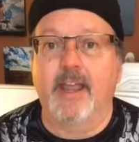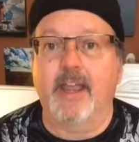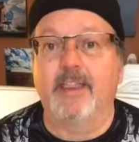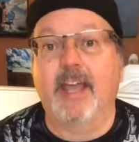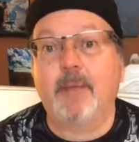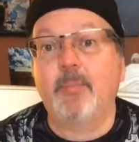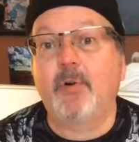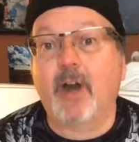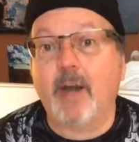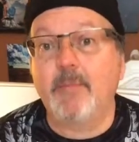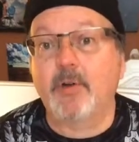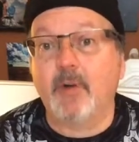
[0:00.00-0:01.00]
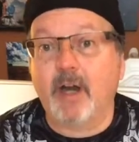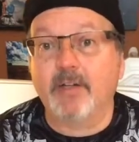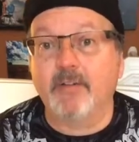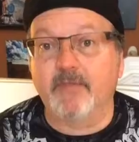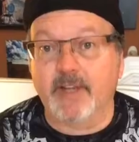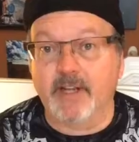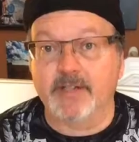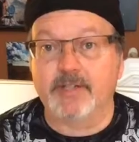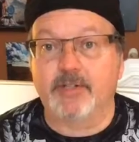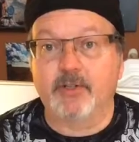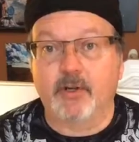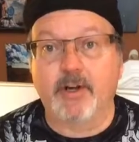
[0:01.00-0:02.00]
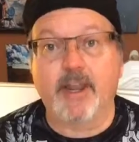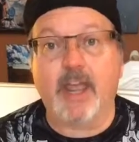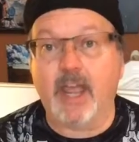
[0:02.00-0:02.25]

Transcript: And that prime directive is to turn